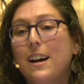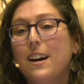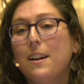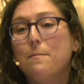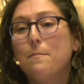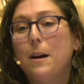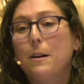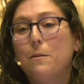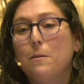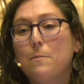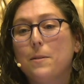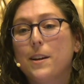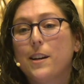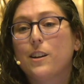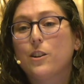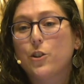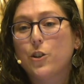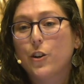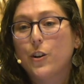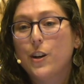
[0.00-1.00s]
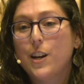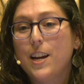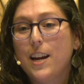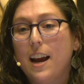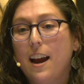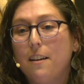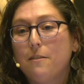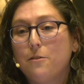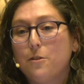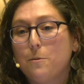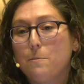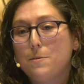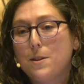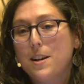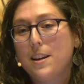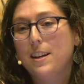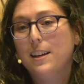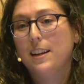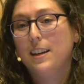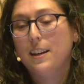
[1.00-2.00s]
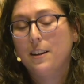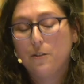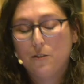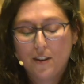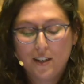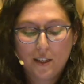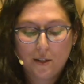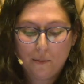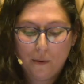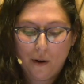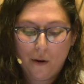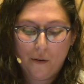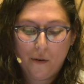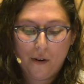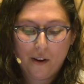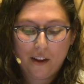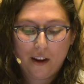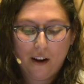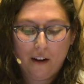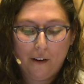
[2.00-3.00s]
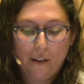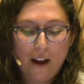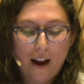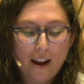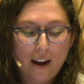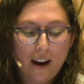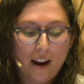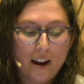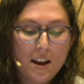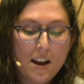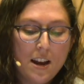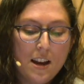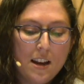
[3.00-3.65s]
on my rabbinic journey after being in Greensboro, North Carolina,